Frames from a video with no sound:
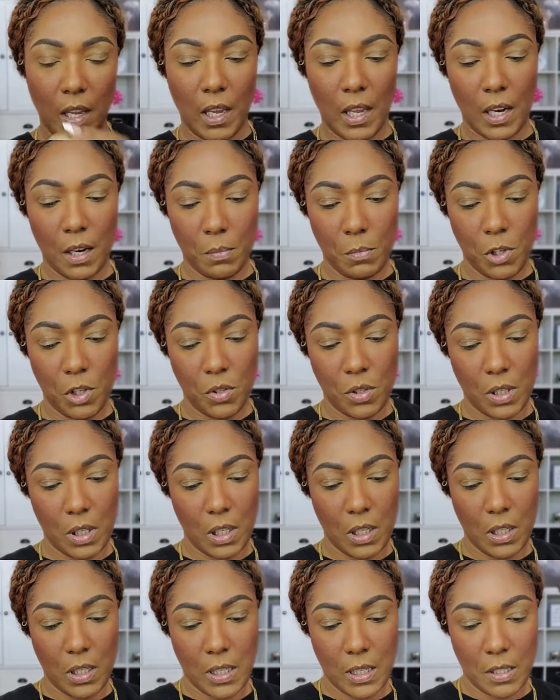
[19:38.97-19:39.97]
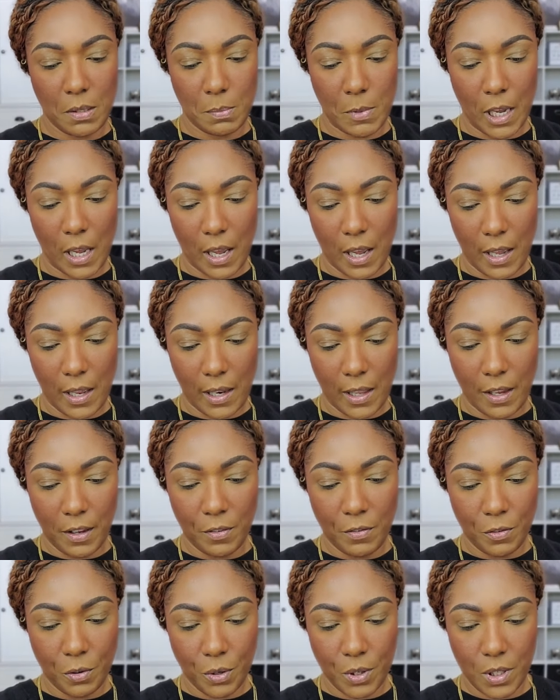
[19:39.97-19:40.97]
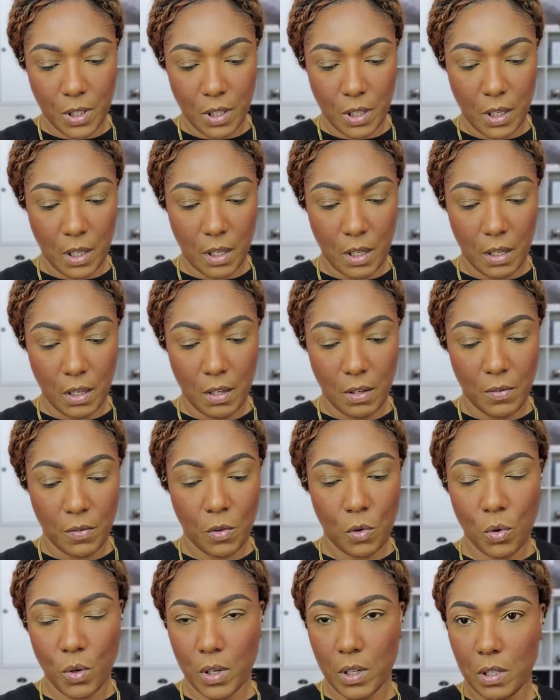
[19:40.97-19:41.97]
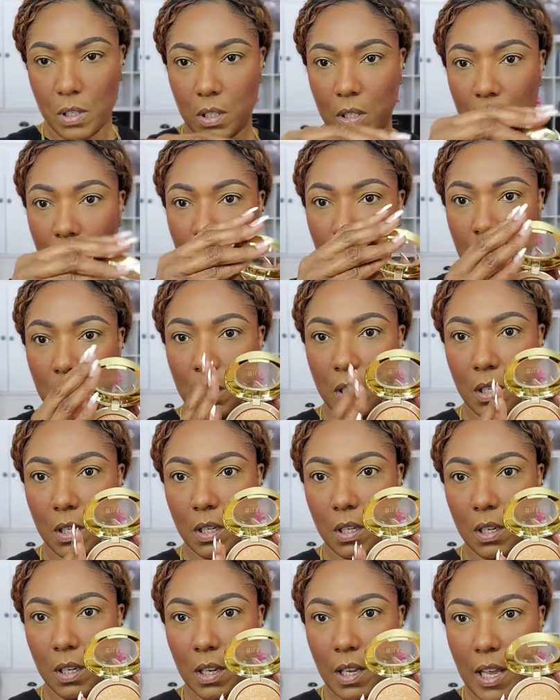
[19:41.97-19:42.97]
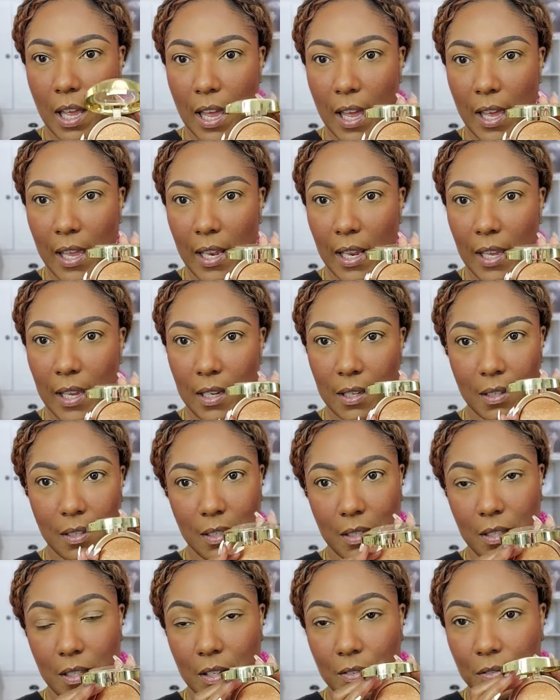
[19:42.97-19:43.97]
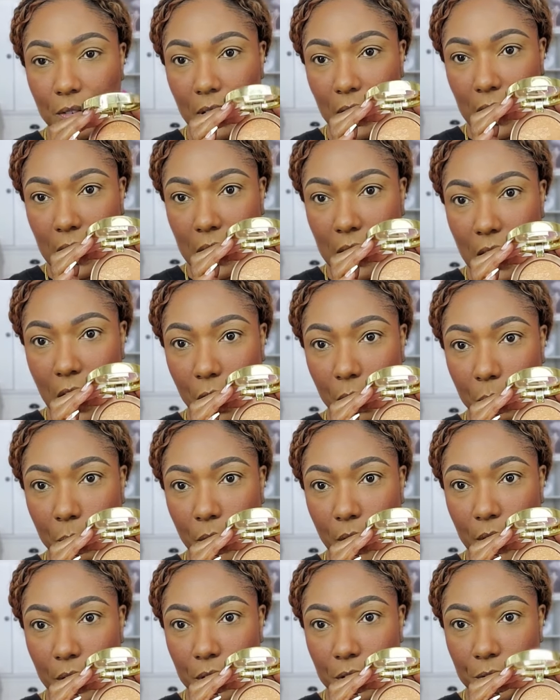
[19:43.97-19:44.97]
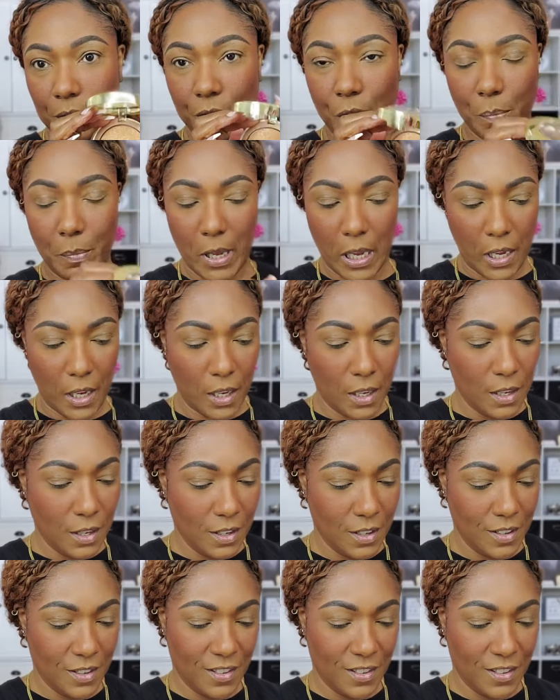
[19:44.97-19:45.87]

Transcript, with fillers: And I'm using this as my highlight for today, of course. Highlight, because it definitely is not a bronzer for me.